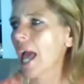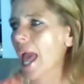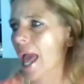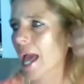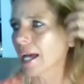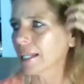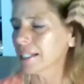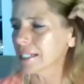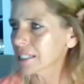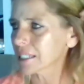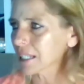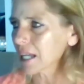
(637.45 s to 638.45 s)

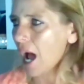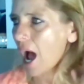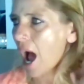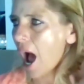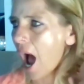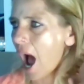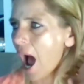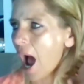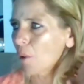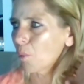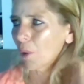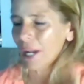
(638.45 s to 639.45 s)
And
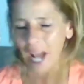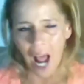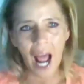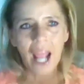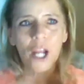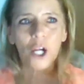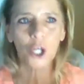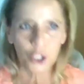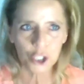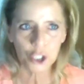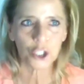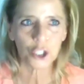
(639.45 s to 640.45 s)
when I
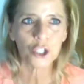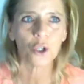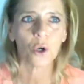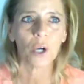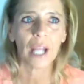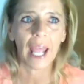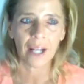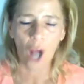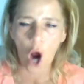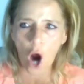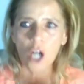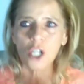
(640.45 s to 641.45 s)
heard your story and
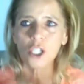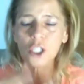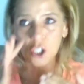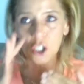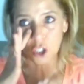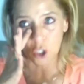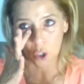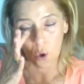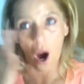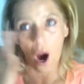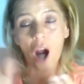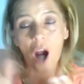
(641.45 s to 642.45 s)
our sto-
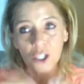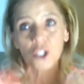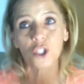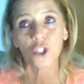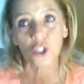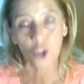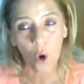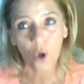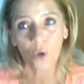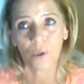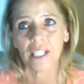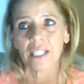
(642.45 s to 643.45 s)
our
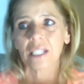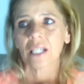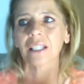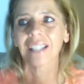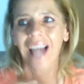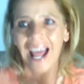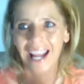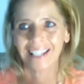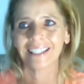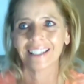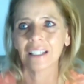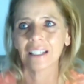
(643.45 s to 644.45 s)
stories
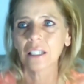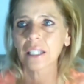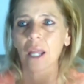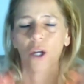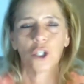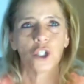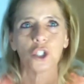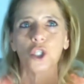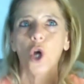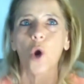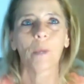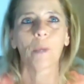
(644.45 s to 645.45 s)
collided, they were
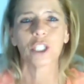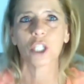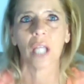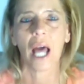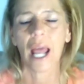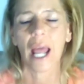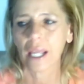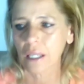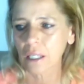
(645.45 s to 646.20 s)
so much alike